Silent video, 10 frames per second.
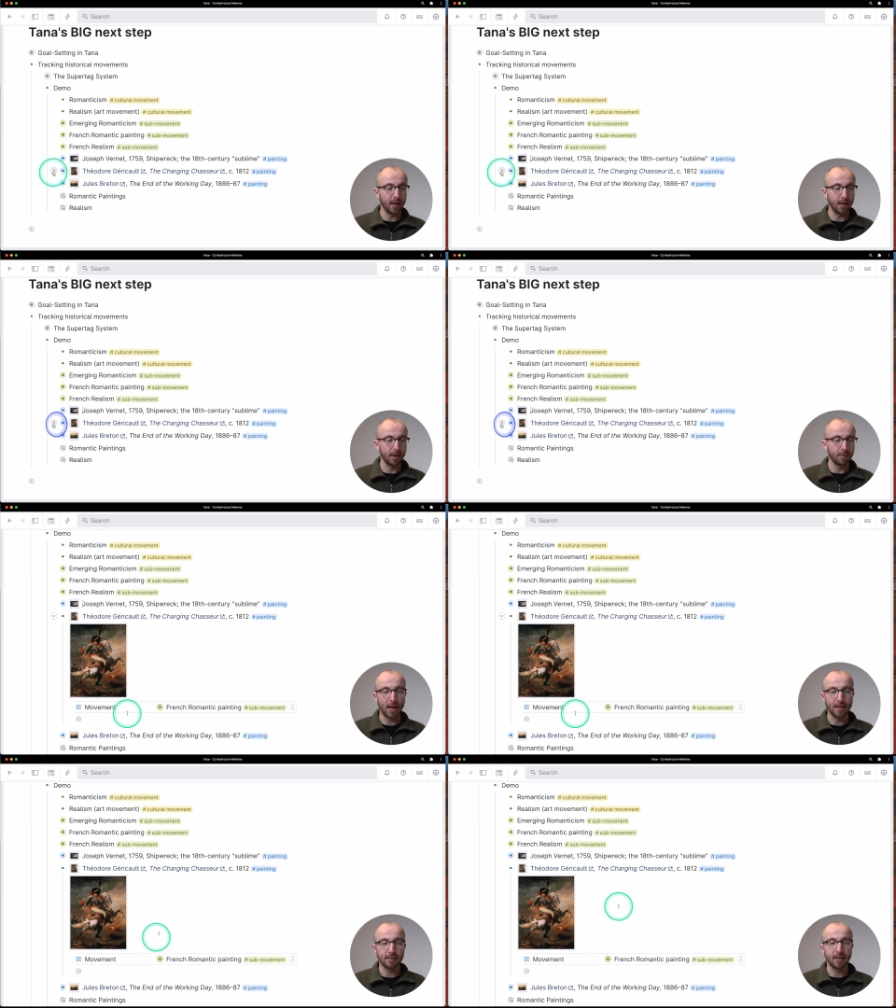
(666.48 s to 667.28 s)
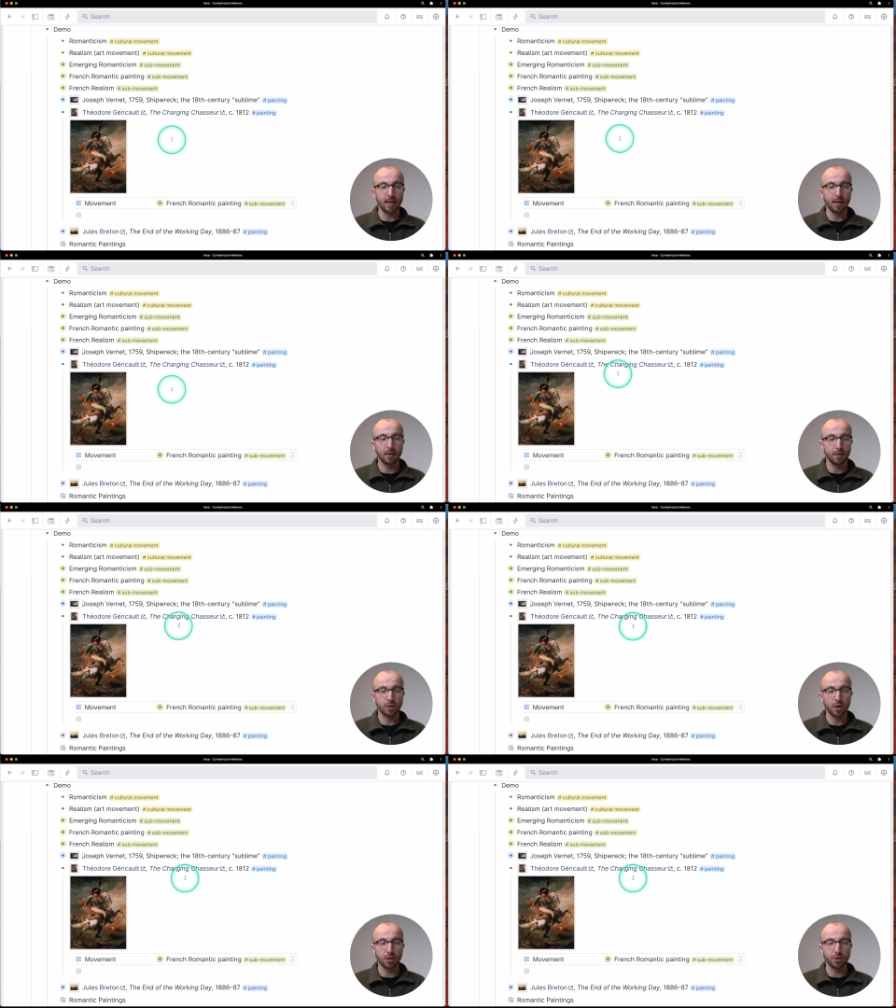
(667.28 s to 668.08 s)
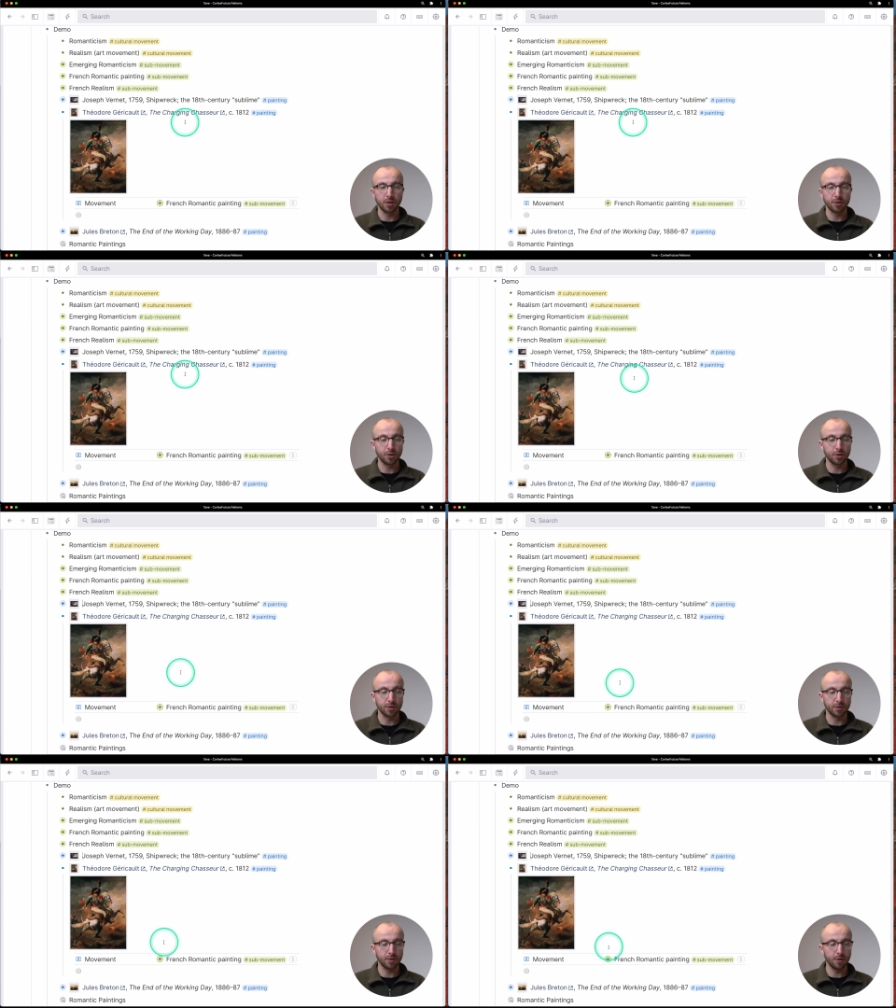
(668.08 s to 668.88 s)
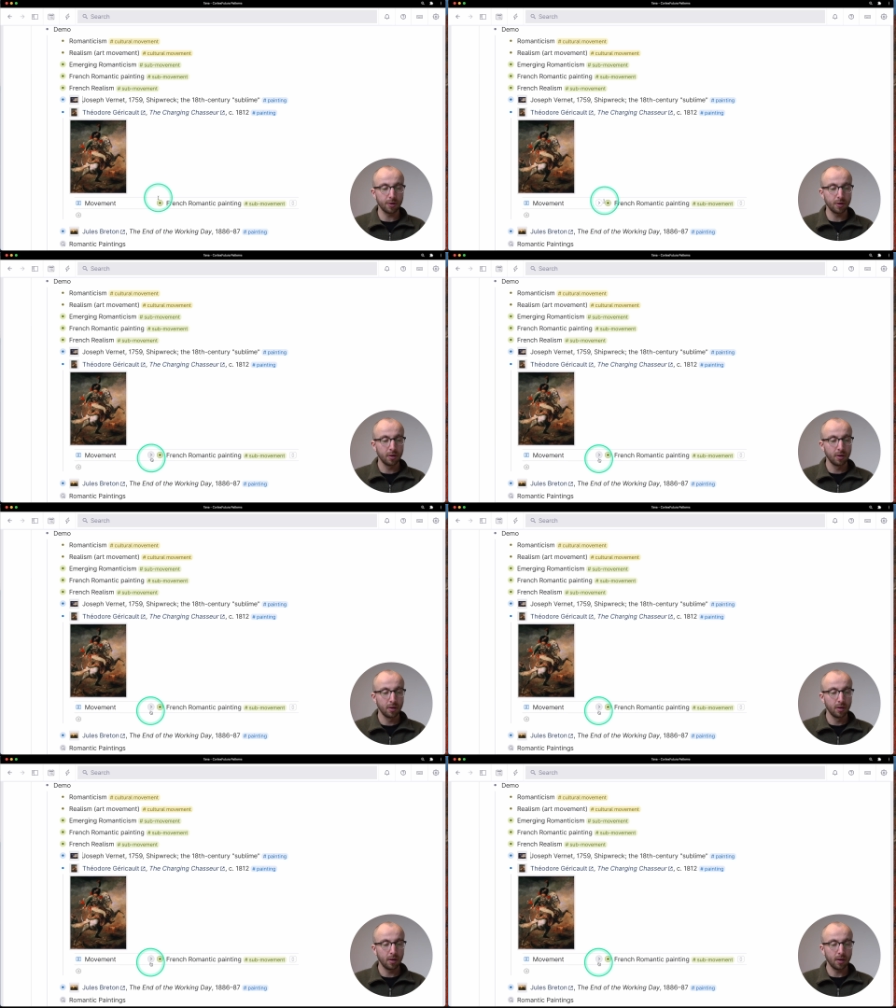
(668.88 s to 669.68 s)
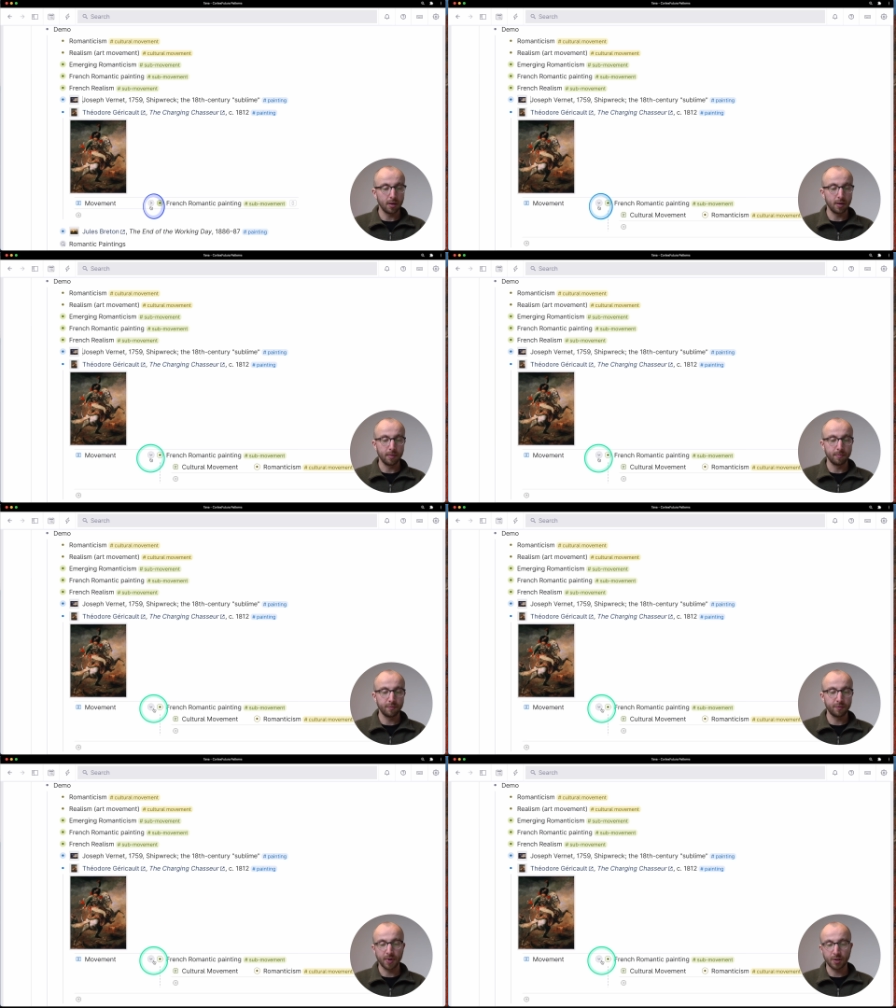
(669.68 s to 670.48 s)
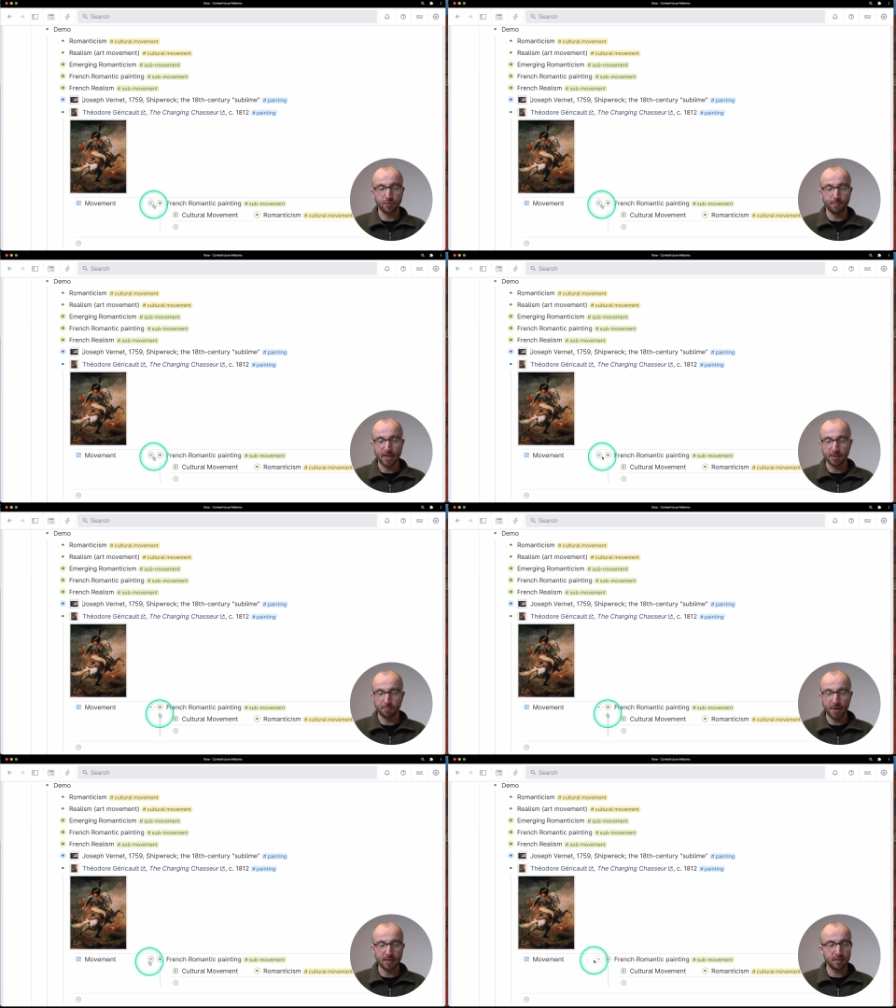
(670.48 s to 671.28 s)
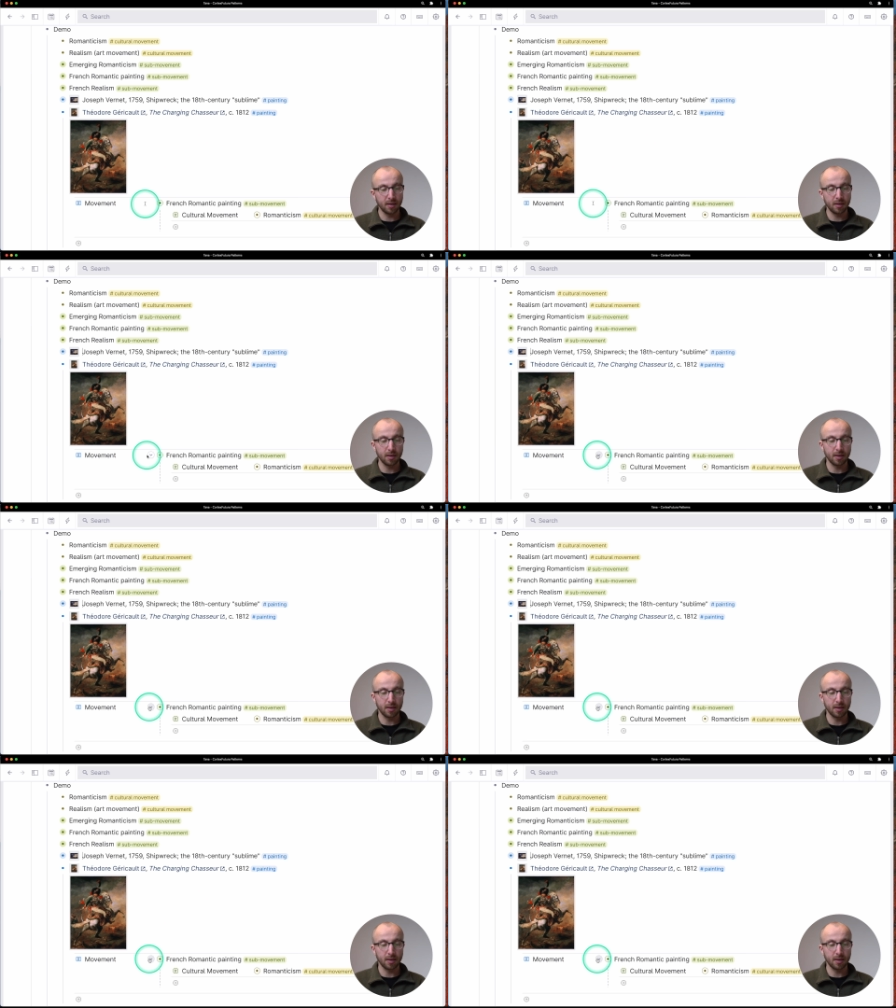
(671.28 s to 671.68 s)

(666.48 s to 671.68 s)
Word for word: a painting, The Charging Chasseur, Um, French Romantic painting,